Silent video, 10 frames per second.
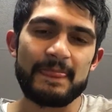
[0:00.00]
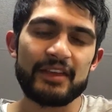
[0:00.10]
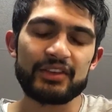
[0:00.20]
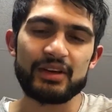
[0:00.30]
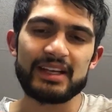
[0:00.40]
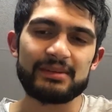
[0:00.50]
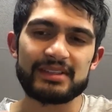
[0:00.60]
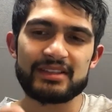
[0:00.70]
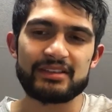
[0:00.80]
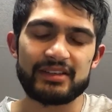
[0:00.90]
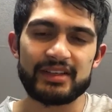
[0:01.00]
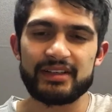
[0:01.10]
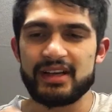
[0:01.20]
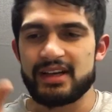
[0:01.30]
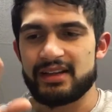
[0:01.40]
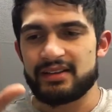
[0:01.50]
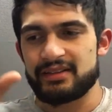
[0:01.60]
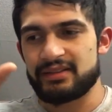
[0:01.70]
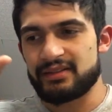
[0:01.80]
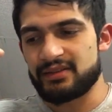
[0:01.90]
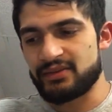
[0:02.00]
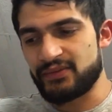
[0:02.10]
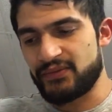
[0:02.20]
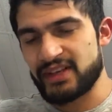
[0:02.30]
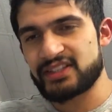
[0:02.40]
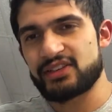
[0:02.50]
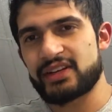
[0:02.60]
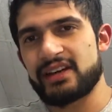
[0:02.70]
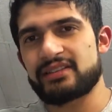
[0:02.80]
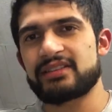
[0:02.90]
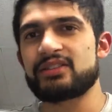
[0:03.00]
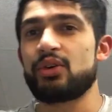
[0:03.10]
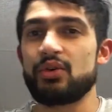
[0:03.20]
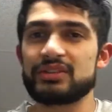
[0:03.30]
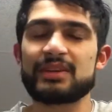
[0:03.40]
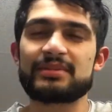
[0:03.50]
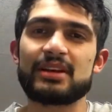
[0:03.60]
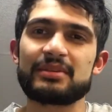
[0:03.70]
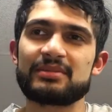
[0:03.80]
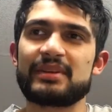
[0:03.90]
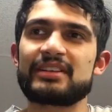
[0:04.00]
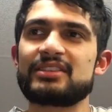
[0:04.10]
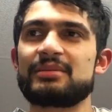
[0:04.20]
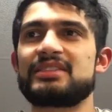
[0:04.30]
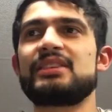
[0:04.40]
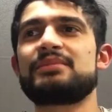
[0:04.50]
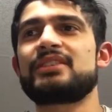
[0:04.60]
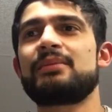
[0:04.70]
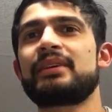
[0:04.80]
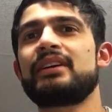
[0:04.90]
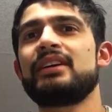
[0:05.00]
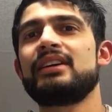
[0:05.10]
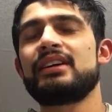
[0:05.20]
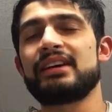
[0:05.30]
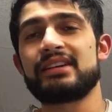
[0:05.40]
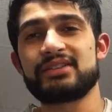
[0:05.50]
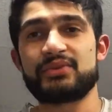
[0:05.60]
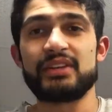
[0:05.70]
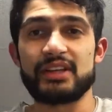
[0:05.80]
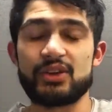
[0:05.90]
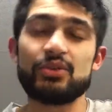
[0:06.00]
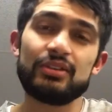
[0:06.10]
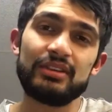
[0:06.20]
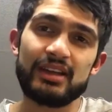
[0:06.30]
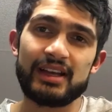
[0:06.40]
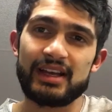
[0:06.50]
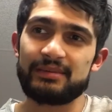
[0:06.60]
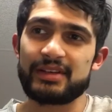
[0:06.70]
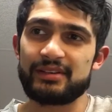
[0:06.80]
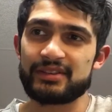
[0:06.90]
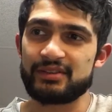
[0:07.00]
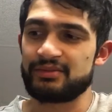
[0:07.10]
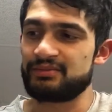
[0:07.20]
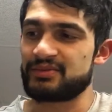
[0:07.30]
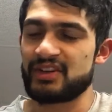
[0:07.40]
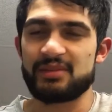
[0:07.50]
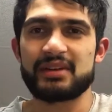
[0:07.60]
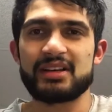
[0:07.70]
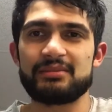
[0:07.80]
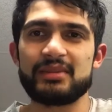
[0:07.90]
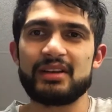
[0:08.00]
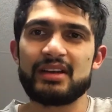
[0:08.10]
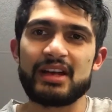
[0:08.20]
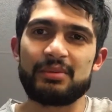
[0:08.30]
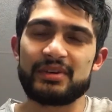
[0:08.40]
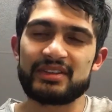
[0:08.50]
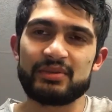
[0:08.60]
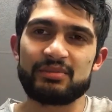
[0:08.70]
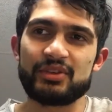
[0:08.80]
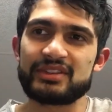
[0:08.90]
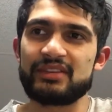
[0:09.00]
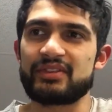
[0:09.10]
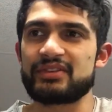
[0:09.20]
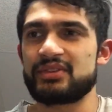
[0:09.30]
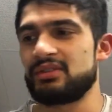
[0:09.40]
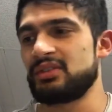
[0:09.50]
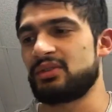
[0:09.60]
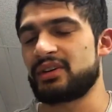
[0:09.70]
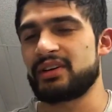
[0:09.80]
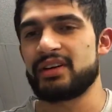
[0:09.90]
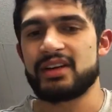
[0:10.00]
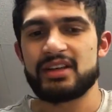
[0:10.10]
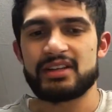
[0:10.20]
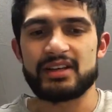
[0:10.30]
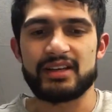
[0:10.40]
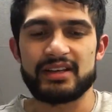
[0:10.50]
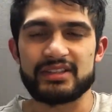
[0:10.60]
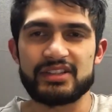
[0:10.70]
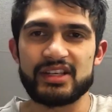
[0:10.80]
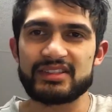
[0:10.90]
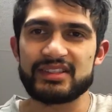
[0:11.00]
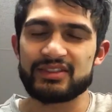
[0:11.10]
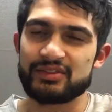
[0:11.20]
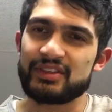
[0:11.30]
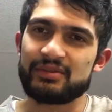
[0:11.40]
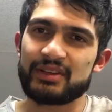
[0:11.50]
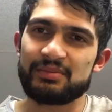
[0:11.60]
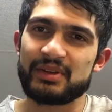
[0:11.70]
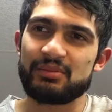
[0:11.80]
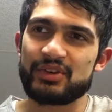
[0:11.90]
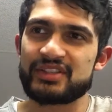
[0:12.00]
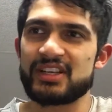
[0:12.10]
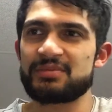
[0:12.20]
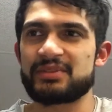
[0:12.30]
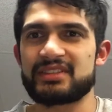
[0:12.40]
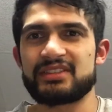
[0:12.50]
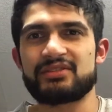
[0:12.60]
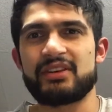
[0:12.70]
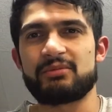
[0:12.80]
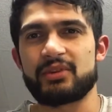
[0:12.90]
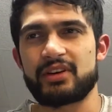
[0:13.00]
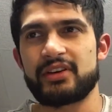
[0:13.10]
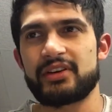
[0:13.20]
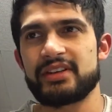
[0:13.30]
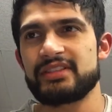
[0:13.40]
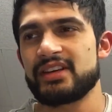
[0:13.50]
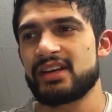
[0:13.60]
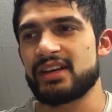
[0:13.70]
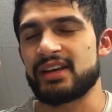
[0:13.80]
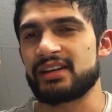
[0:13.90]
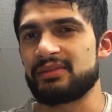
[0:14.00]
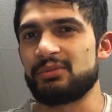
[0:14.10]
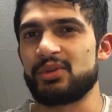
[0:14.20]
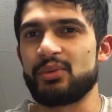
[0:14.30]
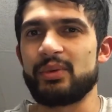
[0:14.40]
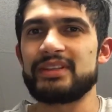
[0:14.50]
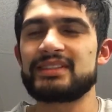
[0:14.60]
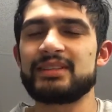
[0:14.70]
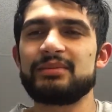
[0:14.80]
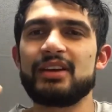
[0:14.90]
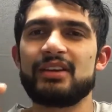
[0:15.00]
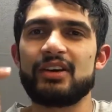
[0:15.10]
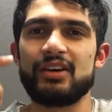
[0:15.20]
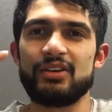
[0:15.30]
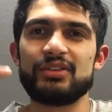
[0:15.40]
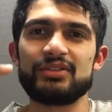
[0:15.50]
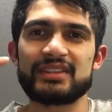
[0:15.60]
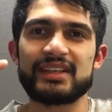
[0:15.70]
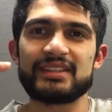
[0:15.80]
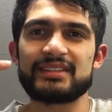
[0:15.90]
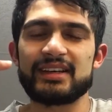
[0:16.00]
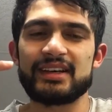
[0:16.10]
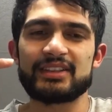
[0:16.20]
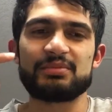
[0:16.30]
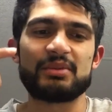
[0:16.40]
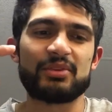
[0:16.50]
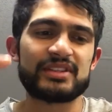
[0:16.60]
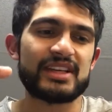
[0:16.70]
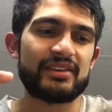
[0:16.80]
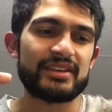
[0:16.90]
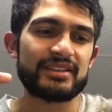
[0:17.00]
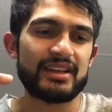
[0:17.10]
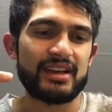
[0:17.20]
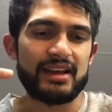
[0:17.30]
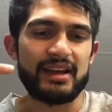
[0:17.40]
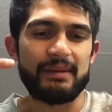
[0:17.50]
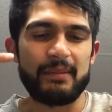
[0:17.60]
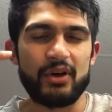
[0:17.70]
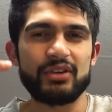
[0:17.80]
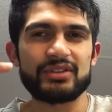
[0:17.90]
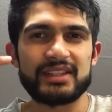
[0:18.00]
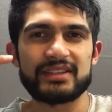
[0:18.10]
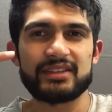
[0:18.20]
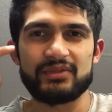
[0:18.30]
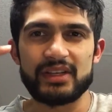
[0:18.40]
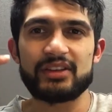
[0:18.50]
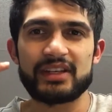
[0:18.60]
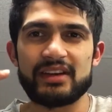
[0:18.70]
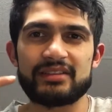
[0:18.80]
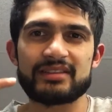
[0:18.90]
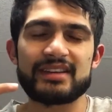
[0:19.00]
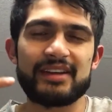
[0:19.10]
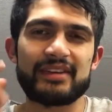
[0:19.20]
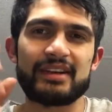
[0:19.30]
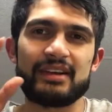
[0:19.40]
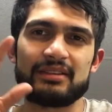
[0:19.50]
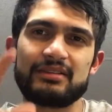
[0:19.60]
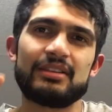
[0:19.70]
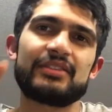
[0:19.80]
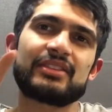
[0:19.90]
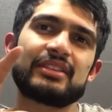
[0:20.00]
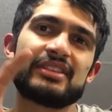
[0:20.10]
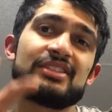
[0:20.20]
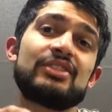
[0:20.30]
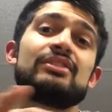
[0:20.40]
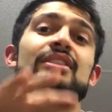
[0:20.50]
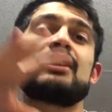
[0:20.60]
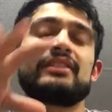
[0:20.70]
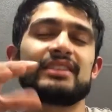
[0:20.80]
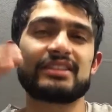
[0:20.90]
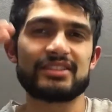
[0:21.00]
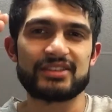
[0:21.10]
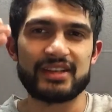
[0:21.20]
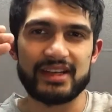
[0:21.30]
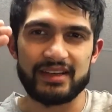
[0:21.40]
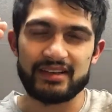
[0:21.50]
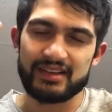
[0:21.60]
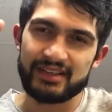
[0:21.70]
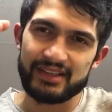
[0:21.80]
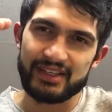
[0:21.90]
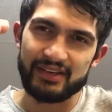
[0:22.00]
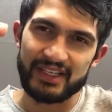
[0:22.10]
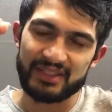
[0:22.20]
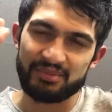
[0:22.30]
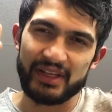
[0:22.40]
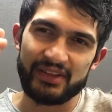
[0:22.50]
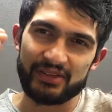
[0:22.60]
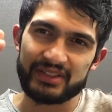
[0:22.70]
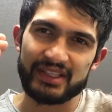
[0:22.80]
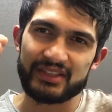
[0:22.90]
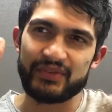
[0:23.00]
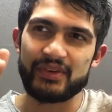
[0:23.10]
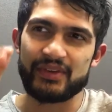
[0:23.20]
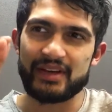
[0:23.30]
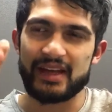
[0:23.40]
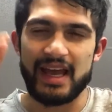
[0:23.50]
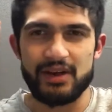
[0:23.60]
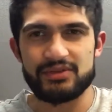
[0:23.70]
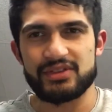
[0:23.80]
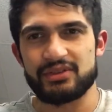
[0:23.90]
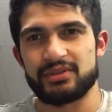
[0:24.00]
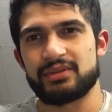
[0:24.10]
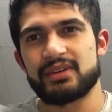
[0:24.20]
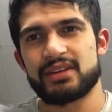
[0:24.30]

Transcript: so, as I mentioned earlier, fixing your character is a whole separate topic, it's a bigger topic, it's a deeper topic it is really cool, uh, you know, to try to become a person with more self-control or uh, justice, or you know, to be a more just person, to have more courage, uh, more wisdom, all those things, uh, to be more generous. Uh, all those things are really good characters to have, and I'd love to continue the conversation to kind of, you know, explain those things further and how to,